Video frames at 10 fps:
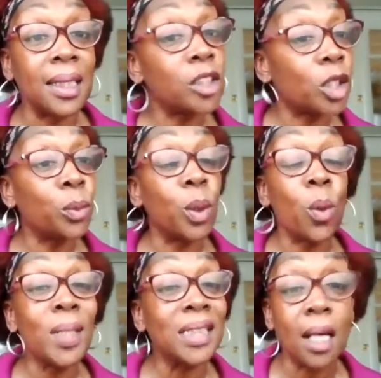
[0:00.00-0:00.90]
so you will
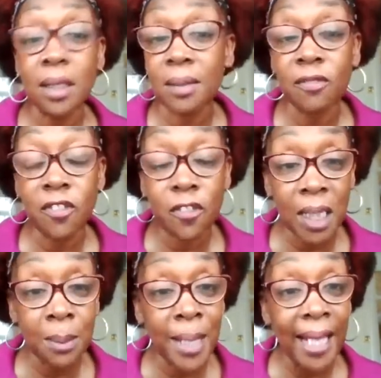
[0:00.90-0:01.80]
always ask them for
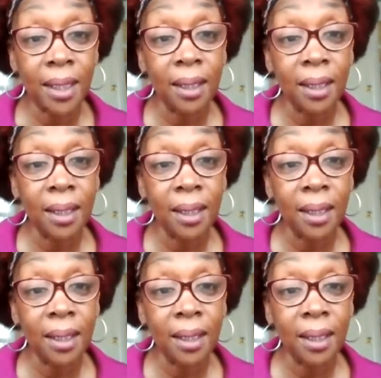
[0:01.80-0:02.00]
feedback.